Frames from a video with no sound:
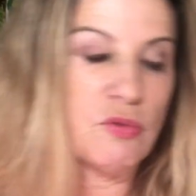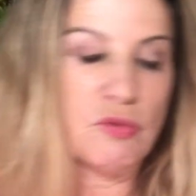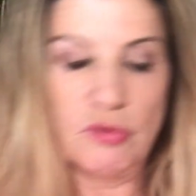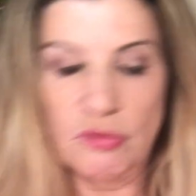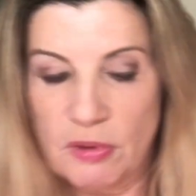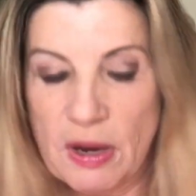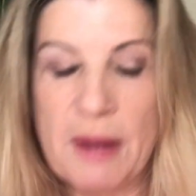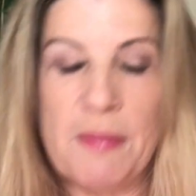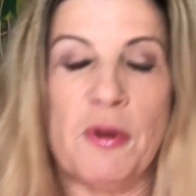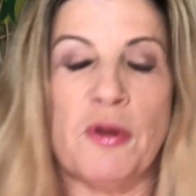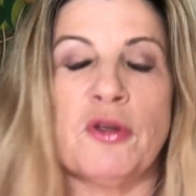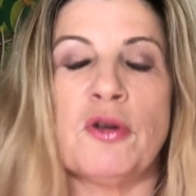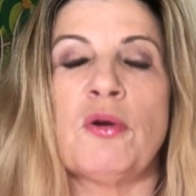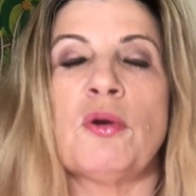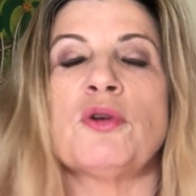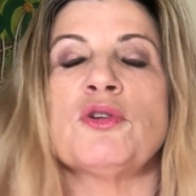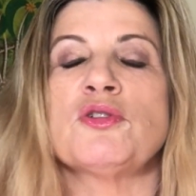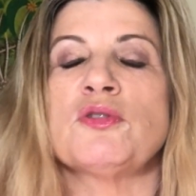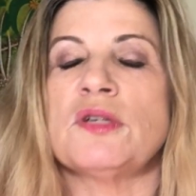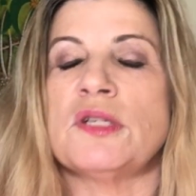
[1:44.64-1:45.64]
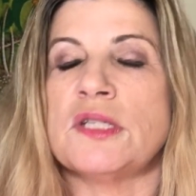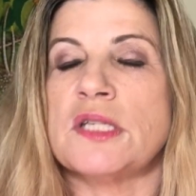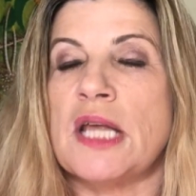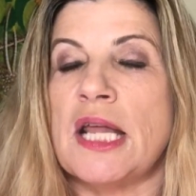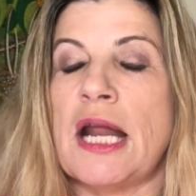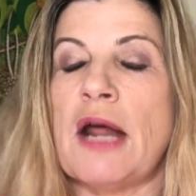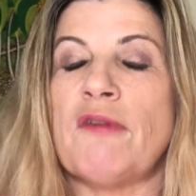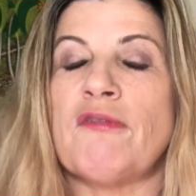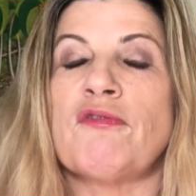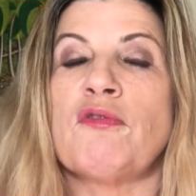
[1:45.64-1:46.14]
grab all the groceries,
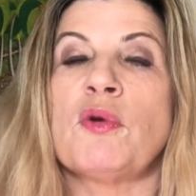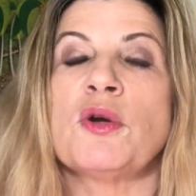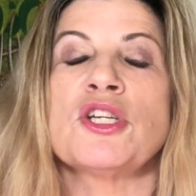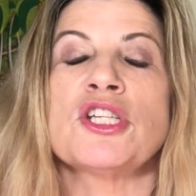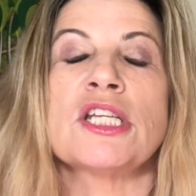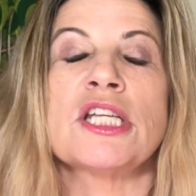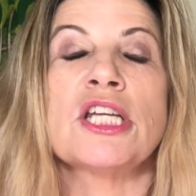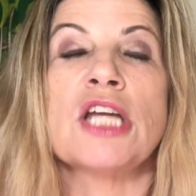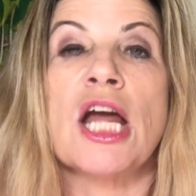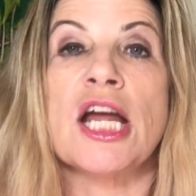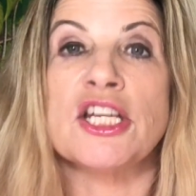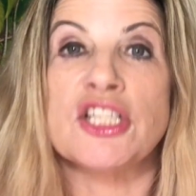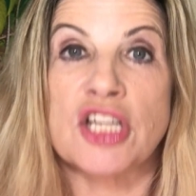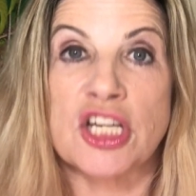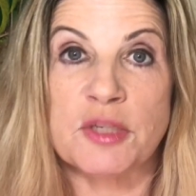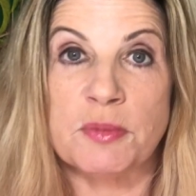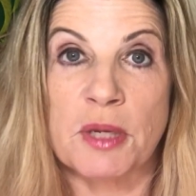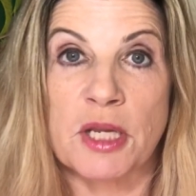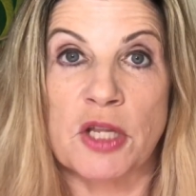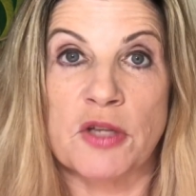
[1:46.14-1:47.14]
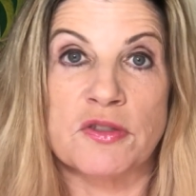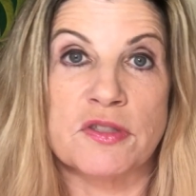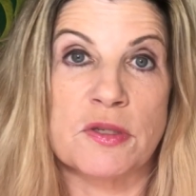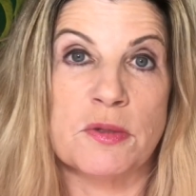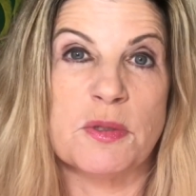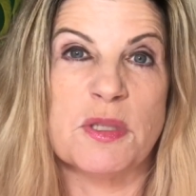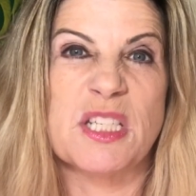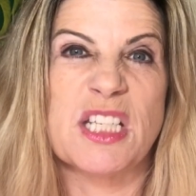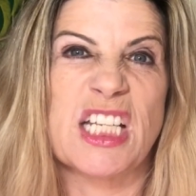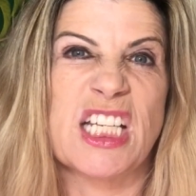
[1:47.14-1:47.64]
get out. Fortunately, I changed my clothes because
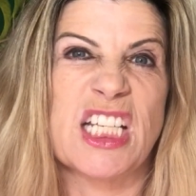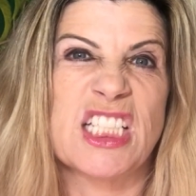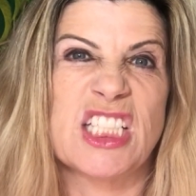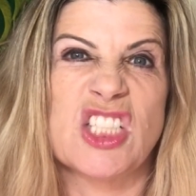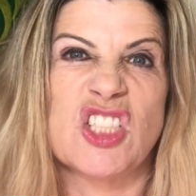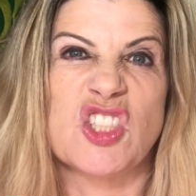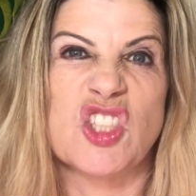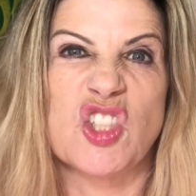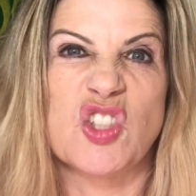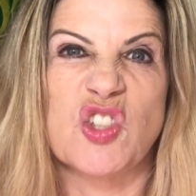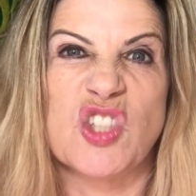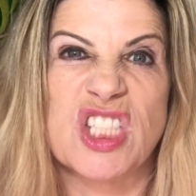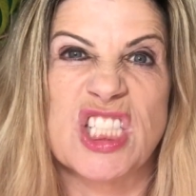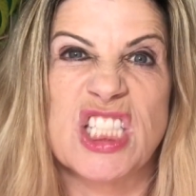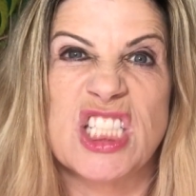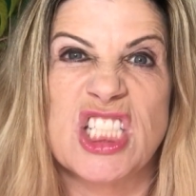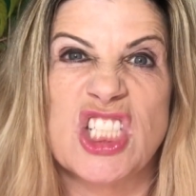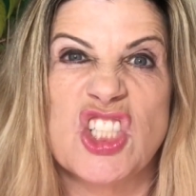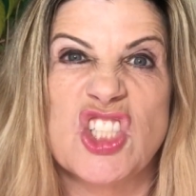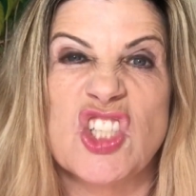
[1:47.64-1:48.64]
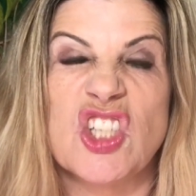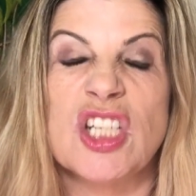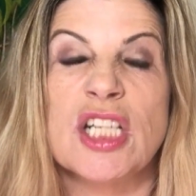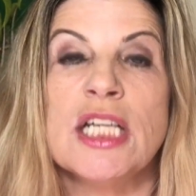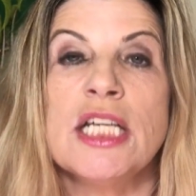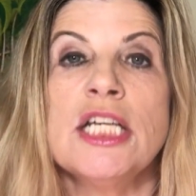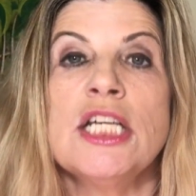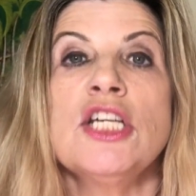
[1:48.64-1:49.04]
I was in like little shorts and t-shirt.